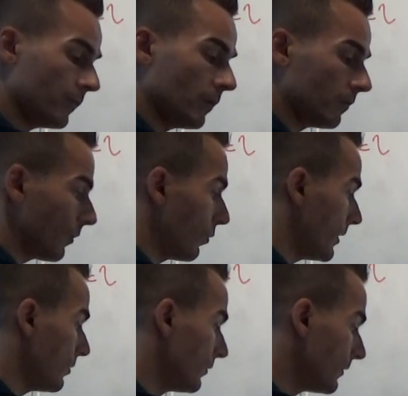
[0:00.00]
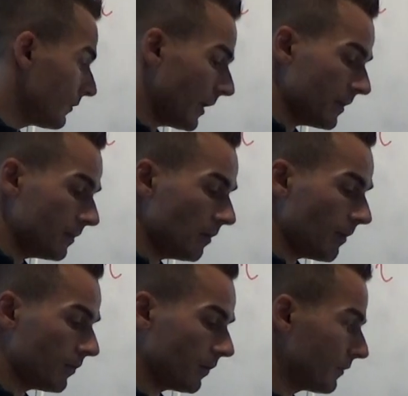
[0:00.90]
so we use this identity
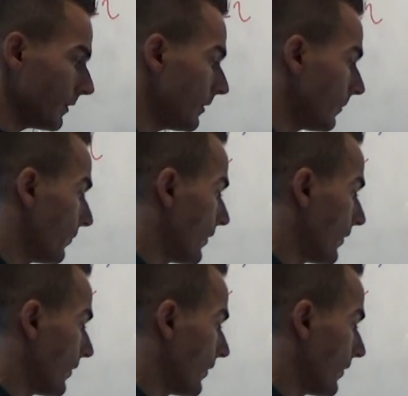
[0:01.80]
matrix here.